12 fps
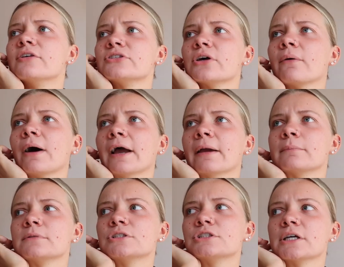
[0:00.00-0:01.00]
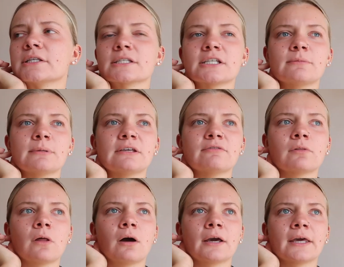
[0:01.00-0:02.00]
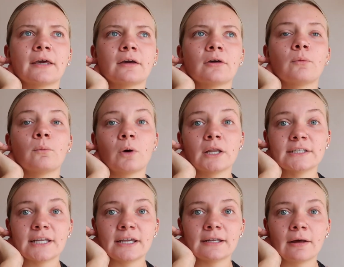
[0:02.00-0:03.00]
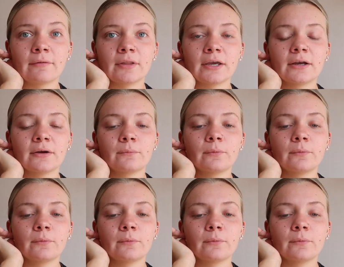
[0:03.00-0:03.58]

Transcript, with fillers: So I'm just going to be vlogging one day down there,